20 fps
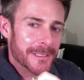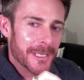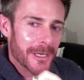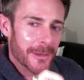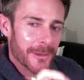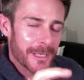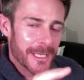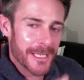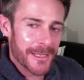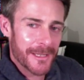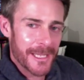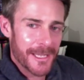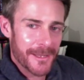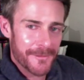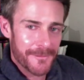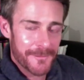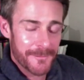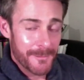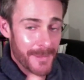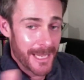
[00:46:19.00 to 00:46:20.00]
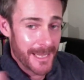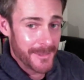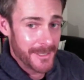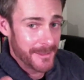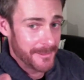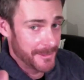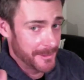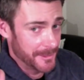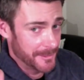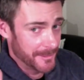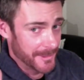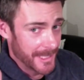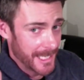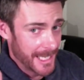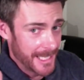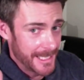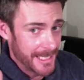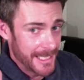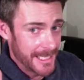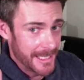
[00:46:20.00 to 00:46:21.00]
you know, if, maybe you're a
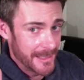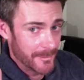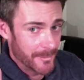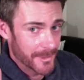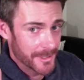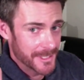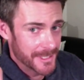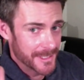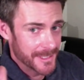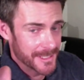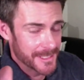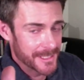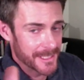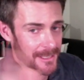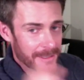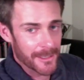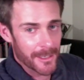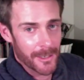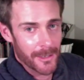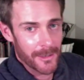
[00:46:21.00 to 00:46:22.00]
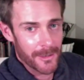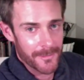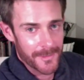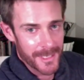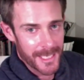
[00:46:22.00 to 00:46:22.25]
lady here watching this and going, oh,